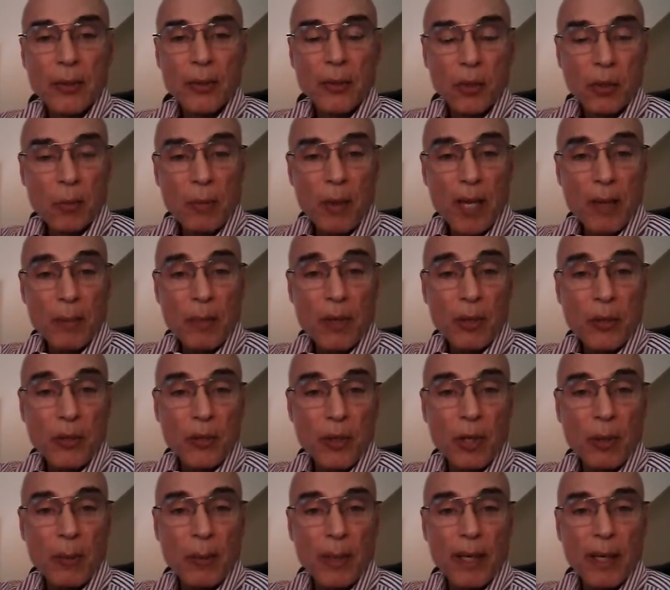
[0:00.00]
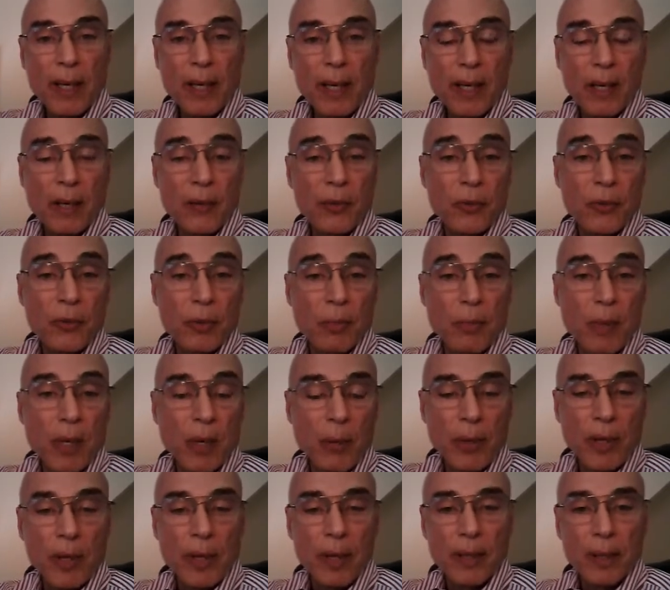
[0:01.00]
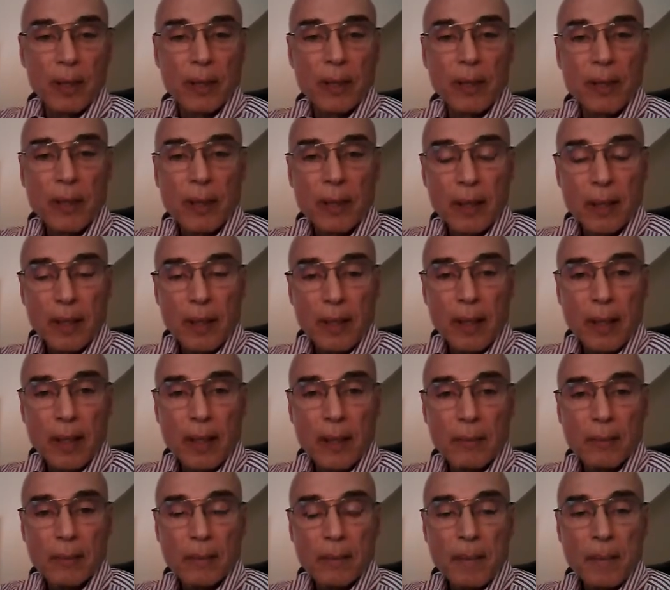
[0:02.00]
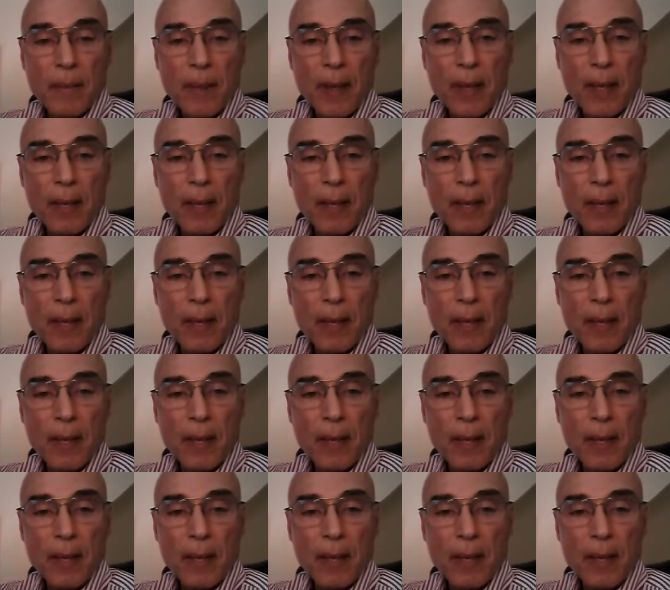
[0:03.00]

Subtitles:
you may be terminated, demoted, and